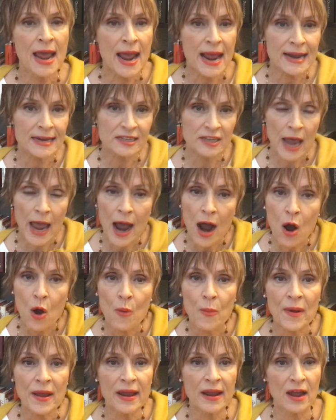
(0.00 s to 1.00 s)
it's
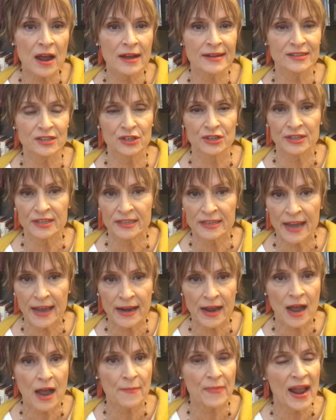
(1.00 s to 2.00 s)
helping us to set
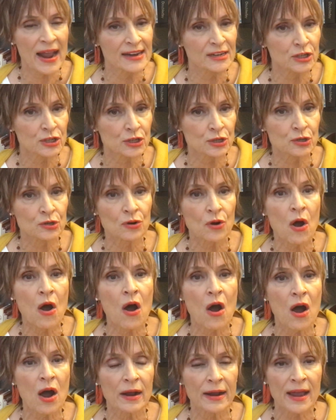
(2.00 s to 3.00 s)
up a
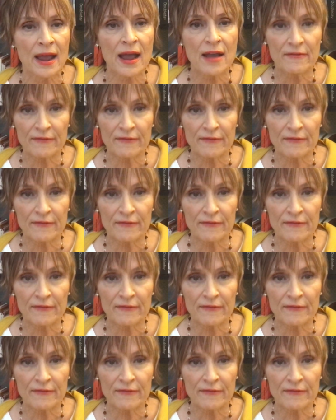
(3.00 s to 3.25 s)
strong